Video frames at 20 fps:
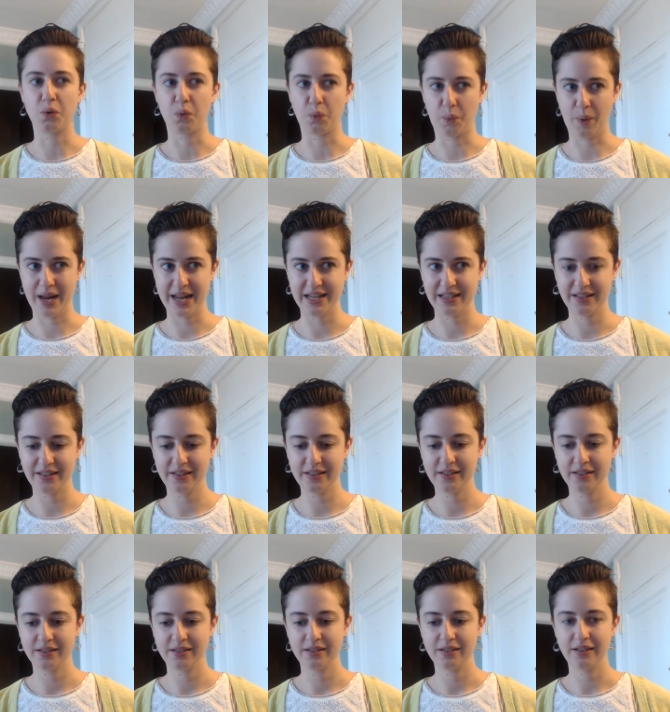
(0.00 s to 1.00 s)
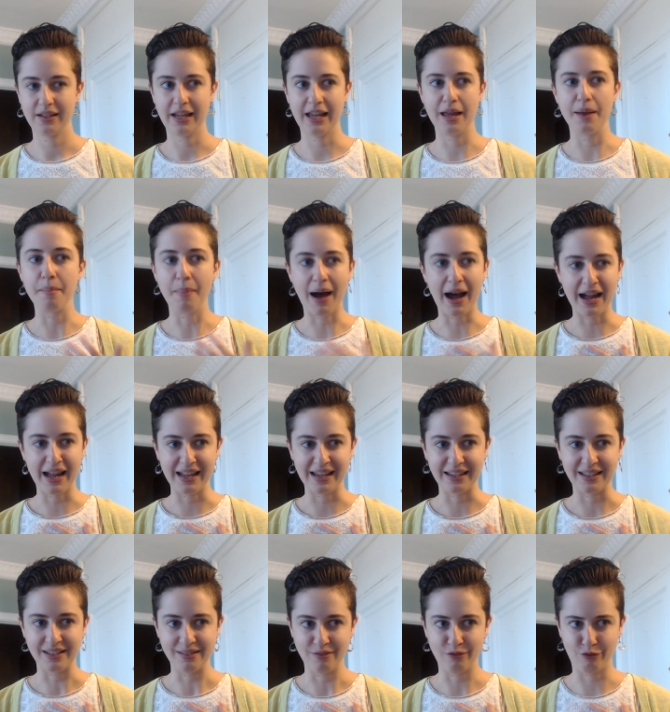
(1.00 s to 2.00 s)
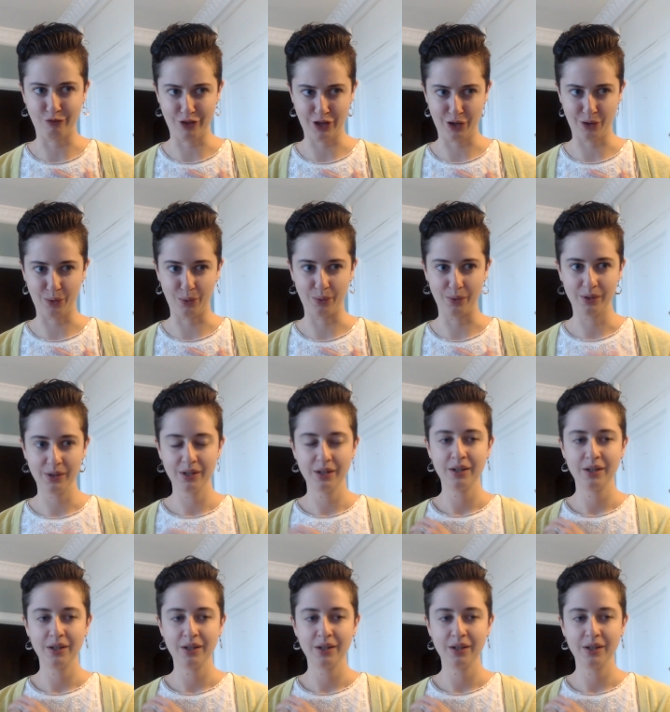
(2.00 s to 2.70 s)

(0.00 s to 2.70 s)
great, in my view.